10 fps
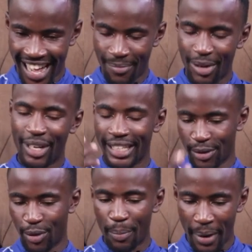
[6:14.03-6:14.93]
about
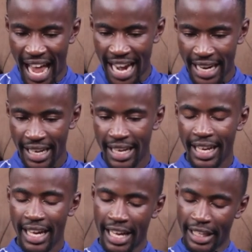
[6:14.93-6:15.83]
His own plan,
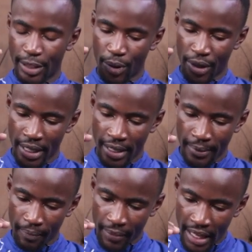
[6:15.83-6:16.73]
His own
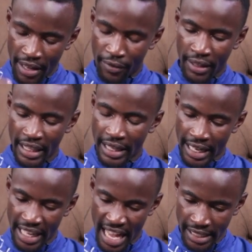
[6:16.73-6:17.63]
everything
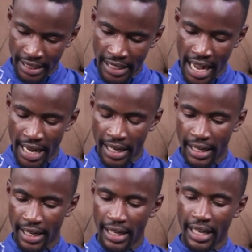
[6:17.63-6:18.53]
that He has done
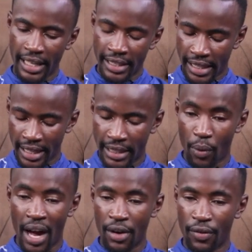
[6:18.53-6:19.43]
inside the
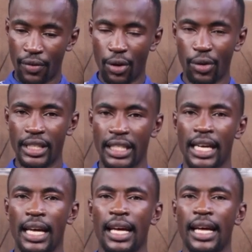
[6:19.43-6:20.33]
Word of God.
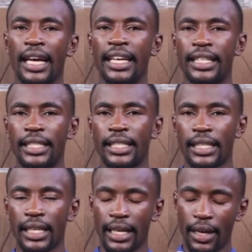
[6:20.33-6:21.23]
And
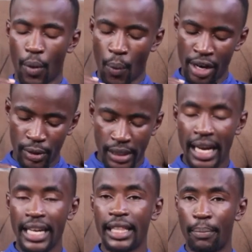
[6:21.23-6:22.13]
when you
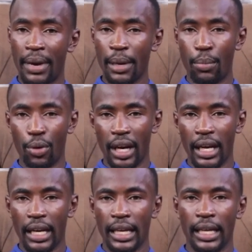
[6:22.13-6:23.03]
study the
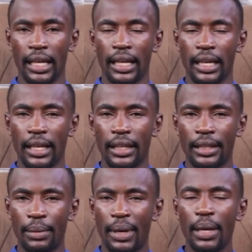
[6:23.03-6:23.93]
Bible,
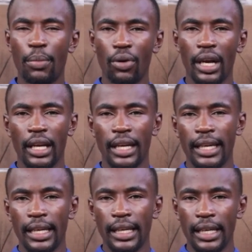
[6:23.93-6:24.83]
the Bible
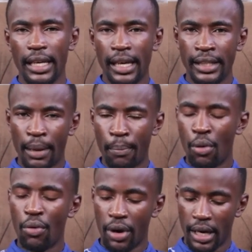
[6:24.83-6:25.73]
is a
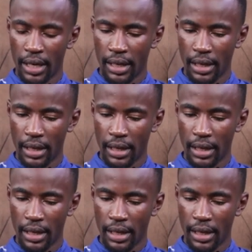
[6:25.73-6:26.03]
book